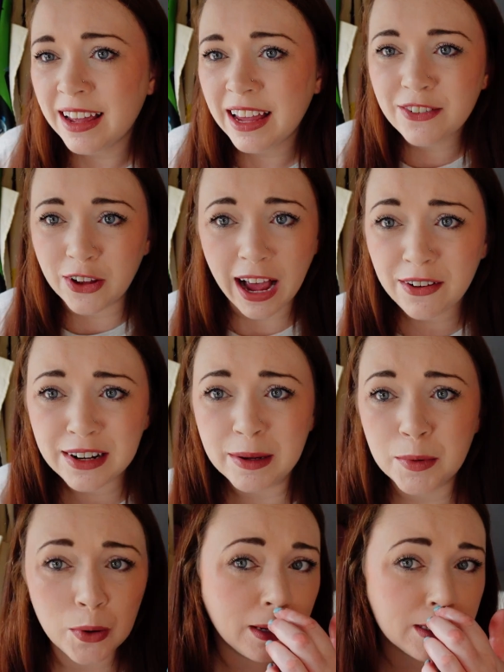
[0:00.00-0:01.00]
If you have any
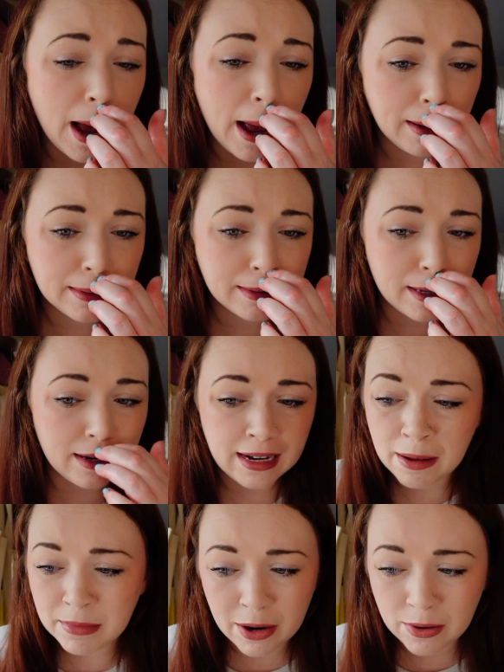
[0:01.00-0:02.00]
more Lush hacks,
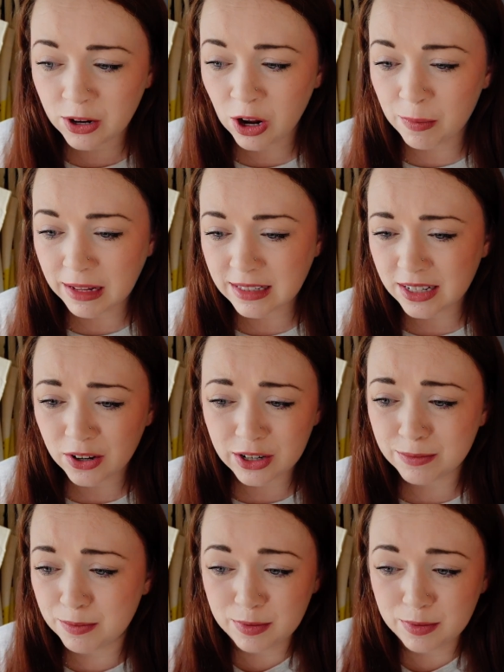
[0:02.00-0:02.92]
let me know in the comments and I could